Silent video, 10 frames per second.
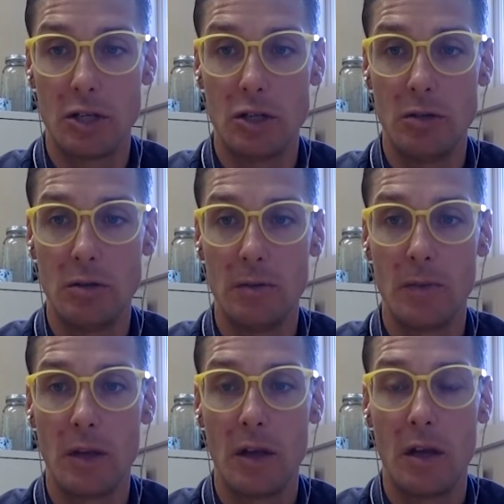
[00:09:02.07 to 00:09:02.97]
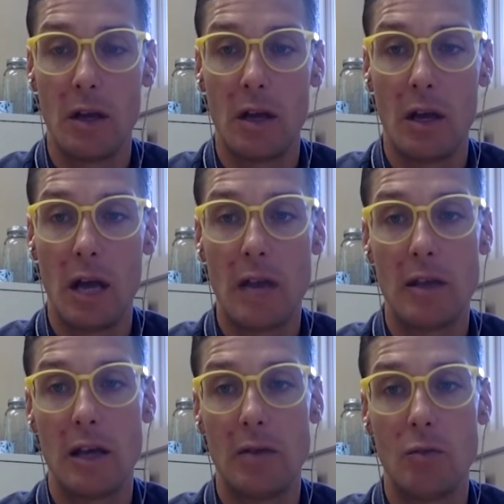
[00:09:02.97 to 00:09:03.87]
issue.
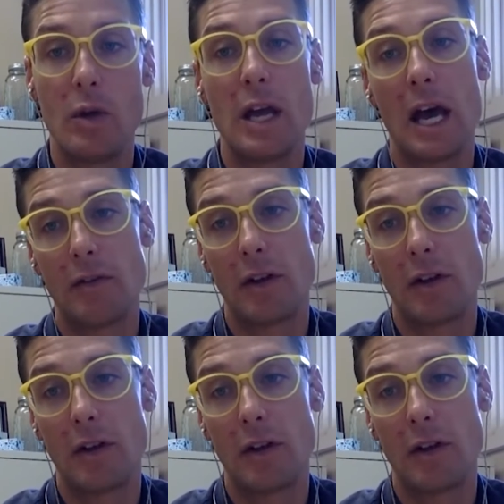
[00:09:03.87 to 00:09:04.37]
And then